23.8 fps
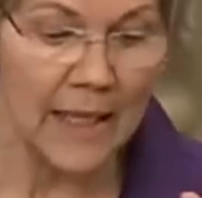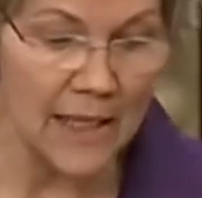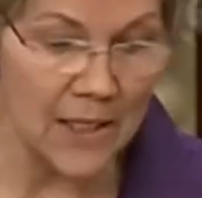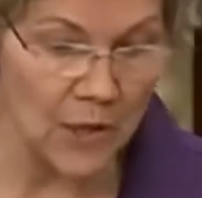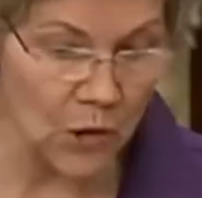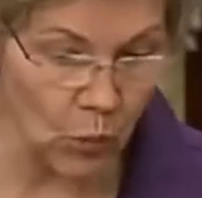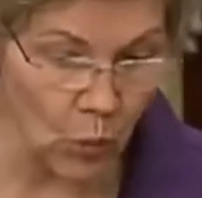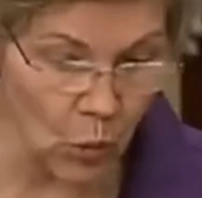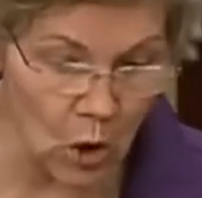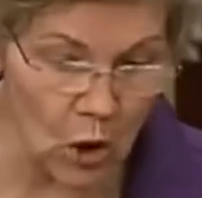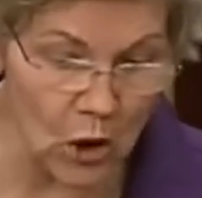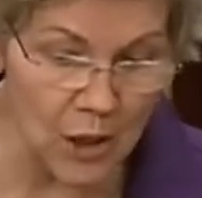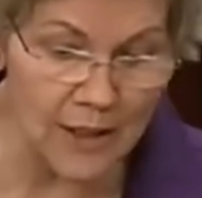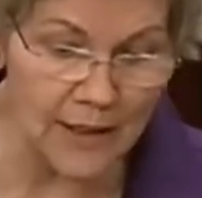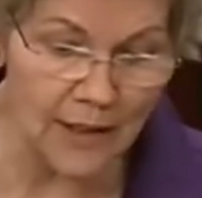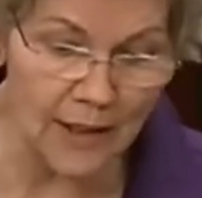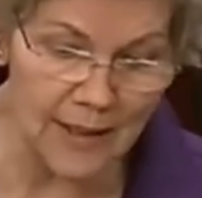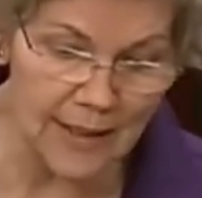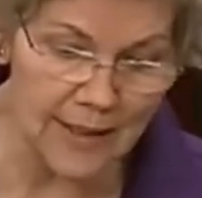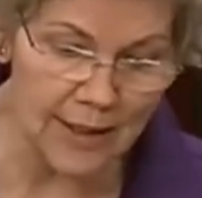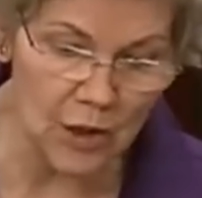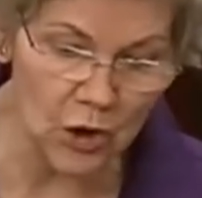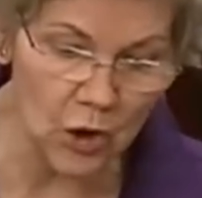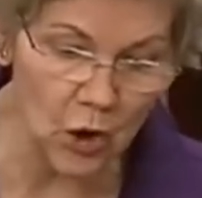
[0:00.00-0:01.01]
is worried that
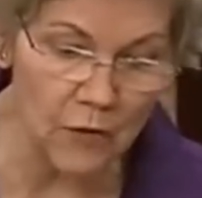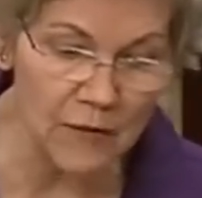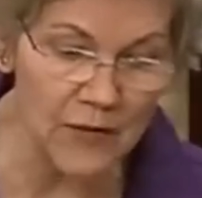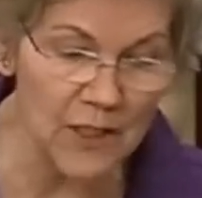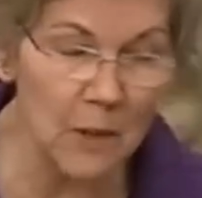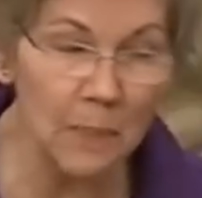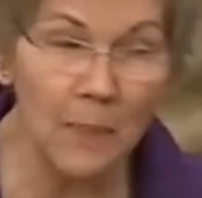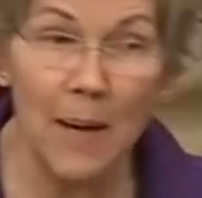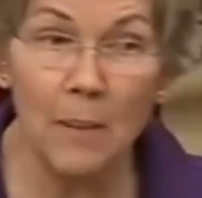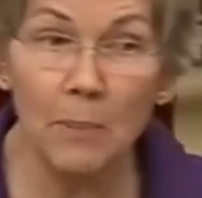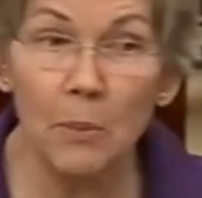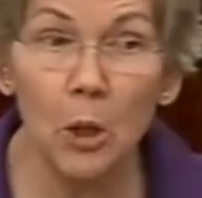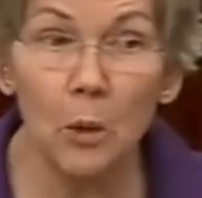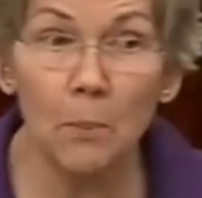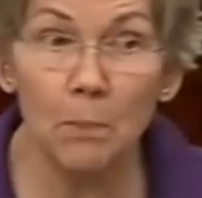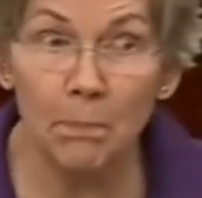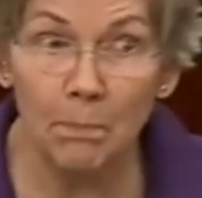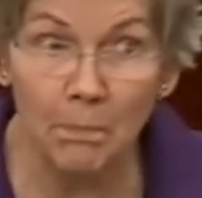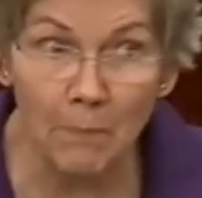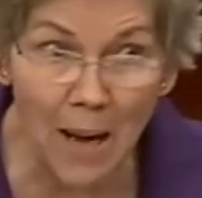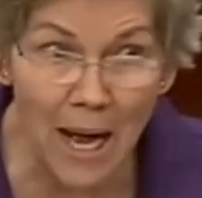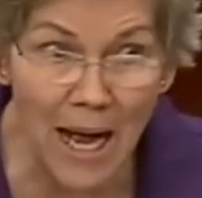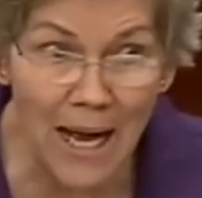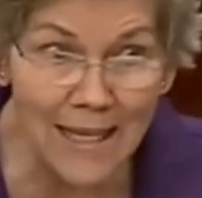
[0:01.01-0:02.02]
a service member
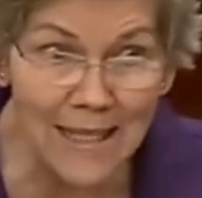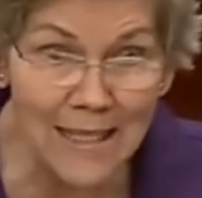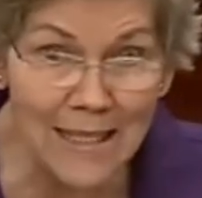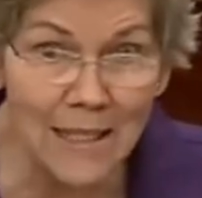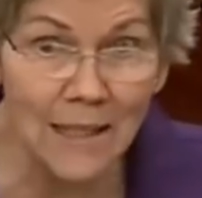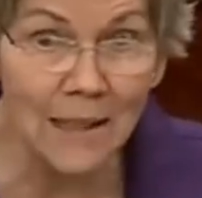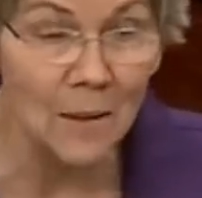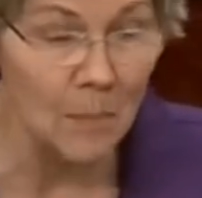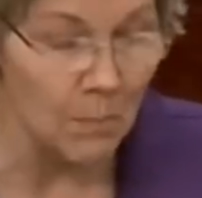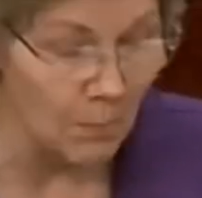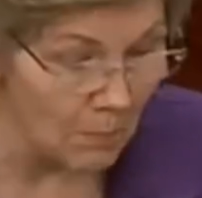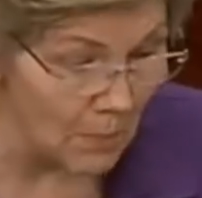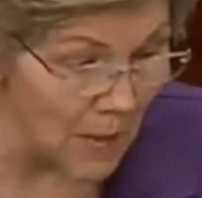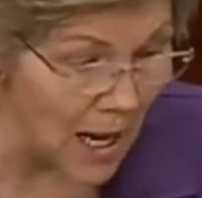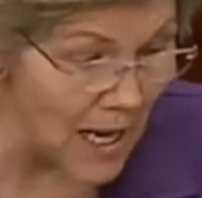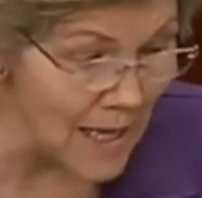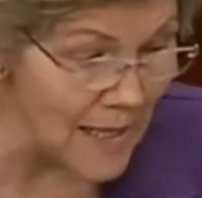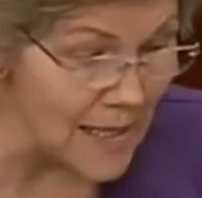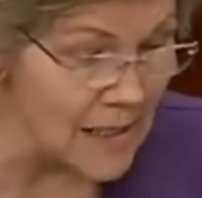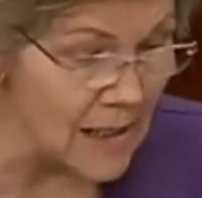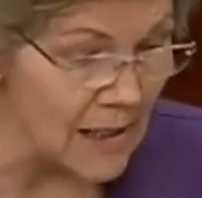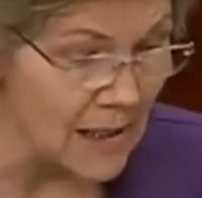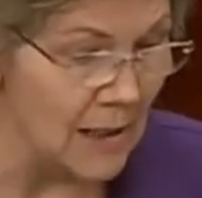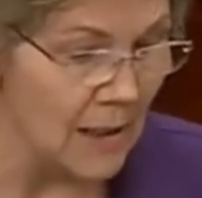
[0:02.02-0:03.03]

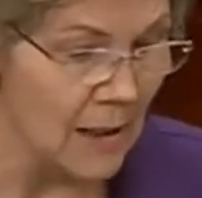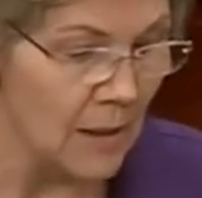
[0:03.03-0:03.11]
might